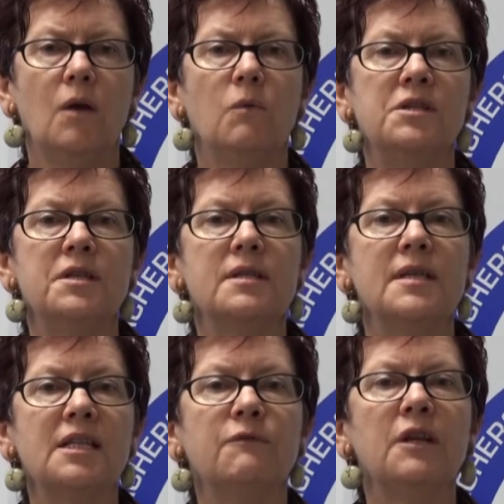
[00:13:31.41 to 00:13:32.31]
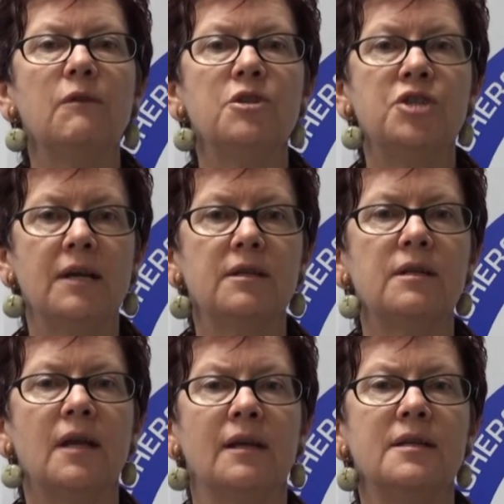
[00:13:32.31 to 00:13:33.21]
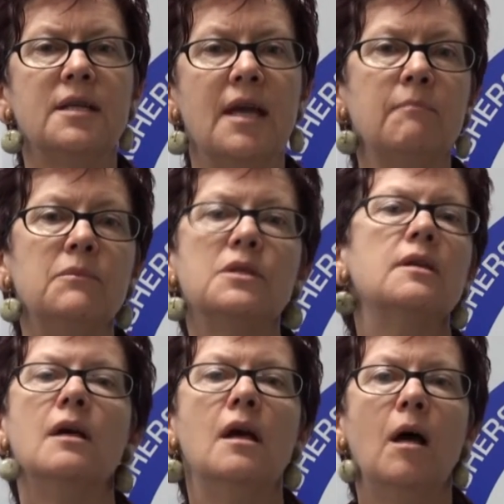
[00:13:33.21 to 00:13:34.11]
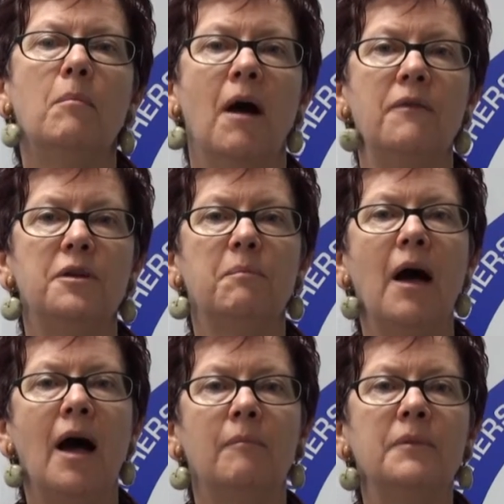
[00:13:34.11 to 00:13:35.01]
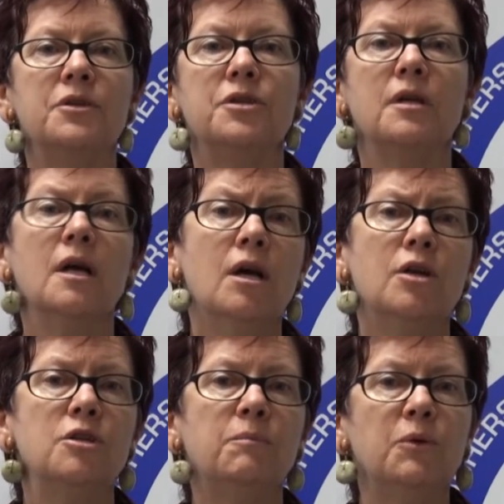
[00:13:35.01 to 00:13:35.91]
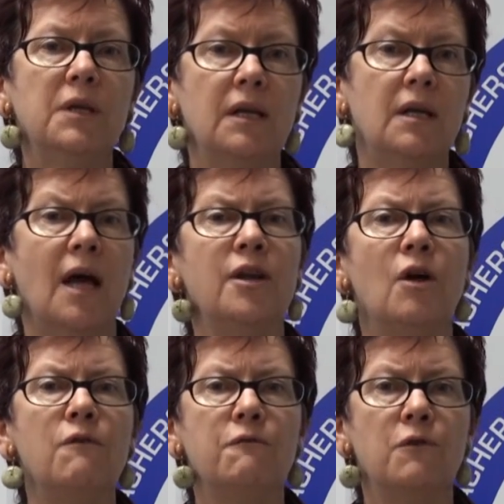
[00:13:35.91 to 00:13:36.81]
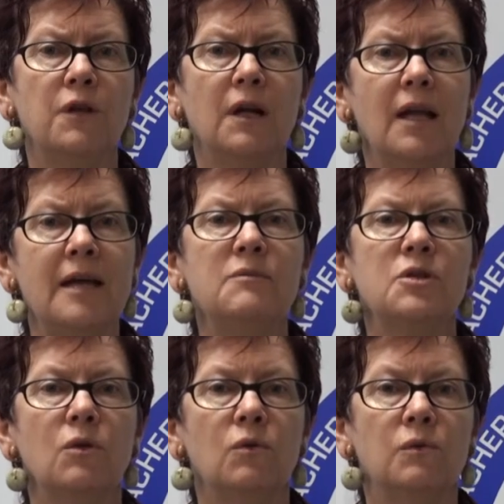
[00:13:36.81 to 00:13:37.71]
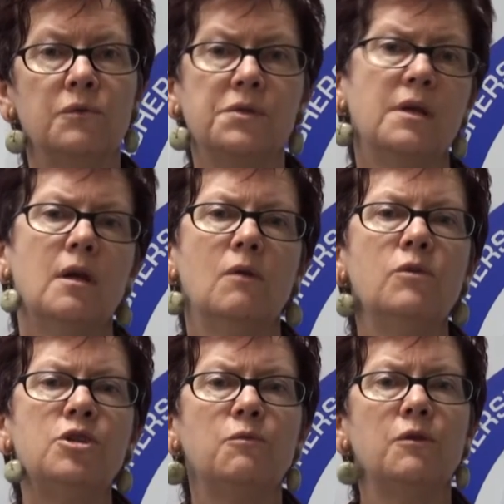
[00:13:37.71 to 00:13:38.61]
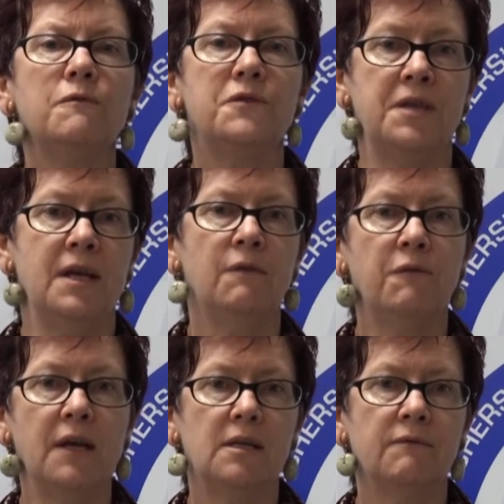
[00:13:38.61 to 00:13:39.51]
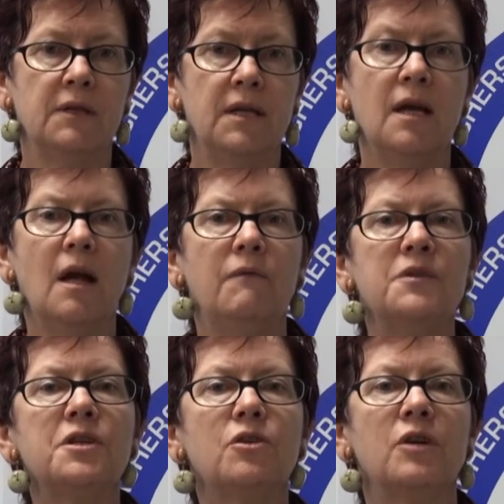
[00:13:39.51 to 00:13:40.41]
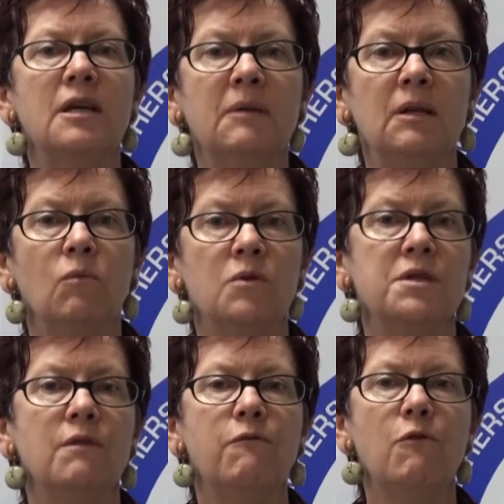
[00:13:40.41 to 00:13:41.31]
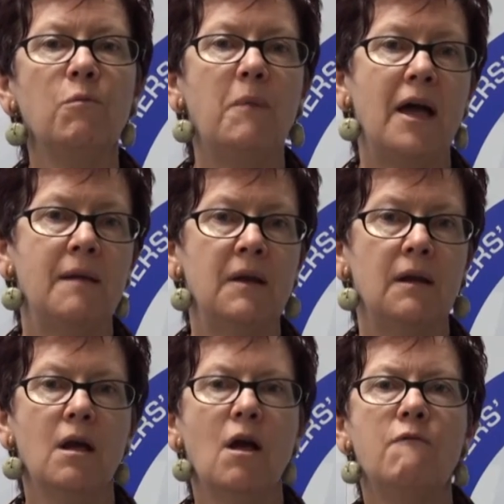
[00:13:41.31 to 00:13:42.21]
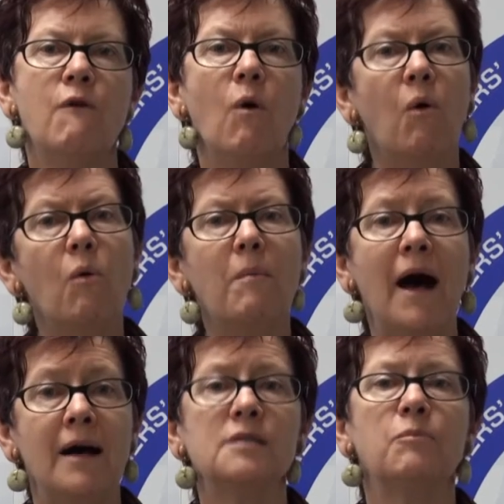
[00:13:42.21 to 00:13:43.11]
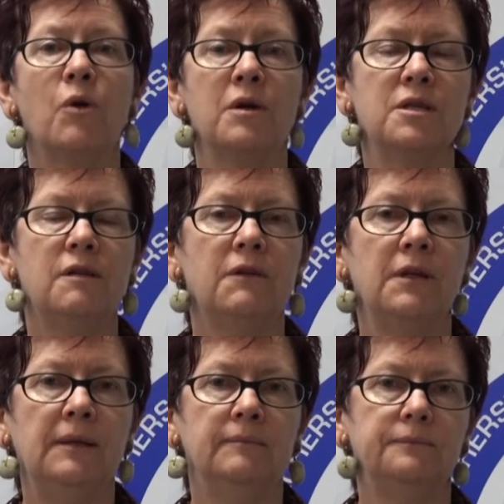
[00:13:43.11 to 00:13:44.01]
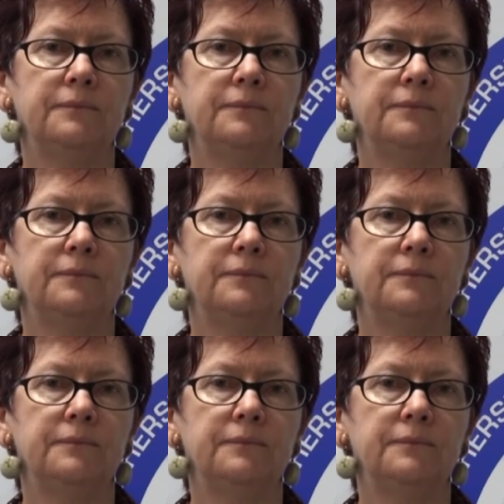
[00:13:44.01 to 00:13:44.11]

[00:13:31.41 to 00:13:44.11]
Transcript: We successfully rejected an attempt by the Department to put in a no further claims clause, which would have said effectively this agreement was in full payment for all past productivity.